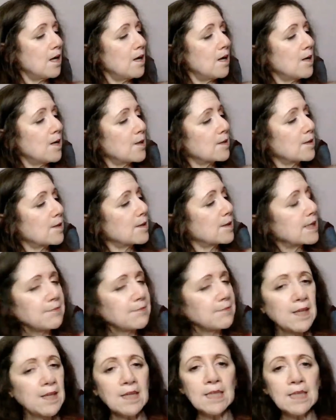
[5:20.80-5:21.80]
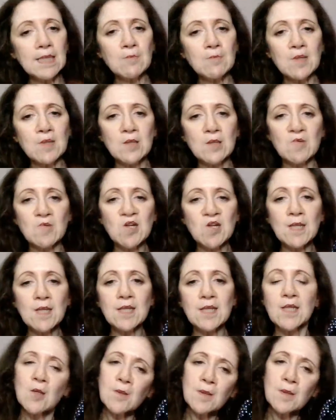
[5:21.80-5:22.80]
This piece was originally
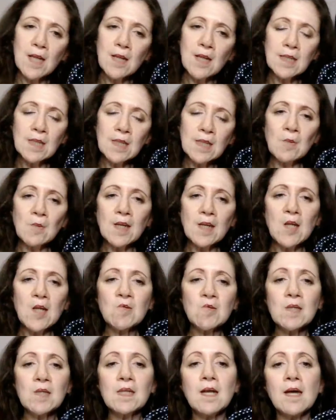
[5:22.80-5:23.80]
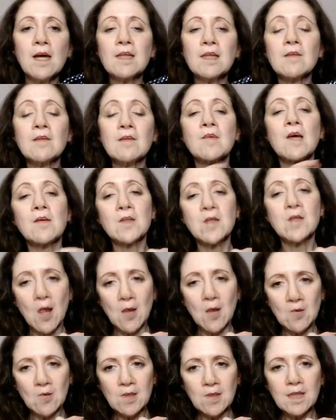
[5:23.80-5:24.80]

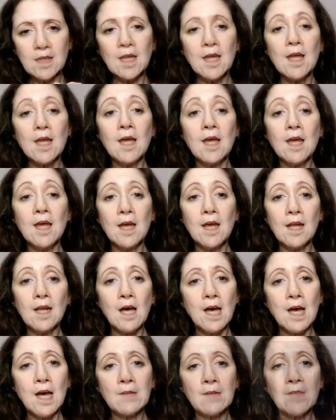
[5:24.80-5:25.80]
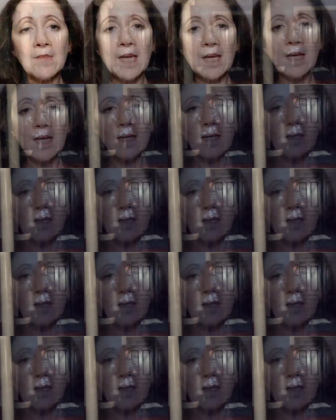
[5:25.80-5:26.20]
$2,195, and I paid